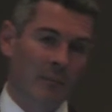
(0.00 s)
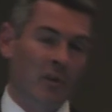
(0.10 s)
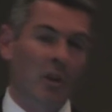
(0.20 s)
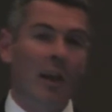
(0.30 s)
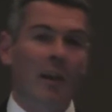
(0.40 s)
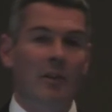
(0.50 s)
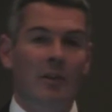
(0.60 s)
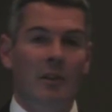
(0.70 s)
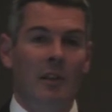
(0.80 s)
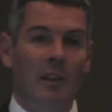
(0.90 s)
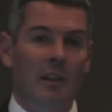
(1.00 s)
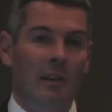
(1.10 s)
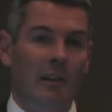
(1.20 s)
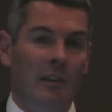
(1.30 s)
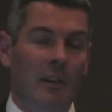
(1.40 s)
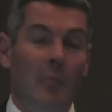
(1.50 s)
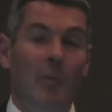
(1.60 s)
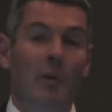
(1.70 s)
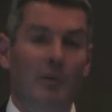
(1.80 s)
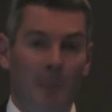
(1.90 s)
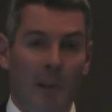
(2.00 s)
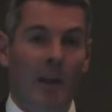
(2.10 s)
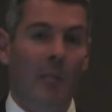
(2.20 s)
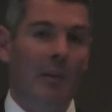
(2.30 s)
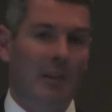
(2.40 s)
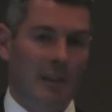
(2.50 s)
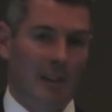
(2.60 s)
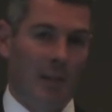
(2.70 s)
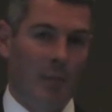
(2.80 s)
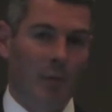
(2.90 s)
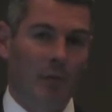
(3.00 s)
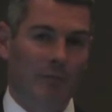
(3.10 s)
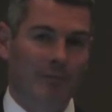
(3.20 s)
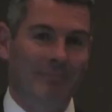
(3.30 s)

change the approach from the liability standpoint.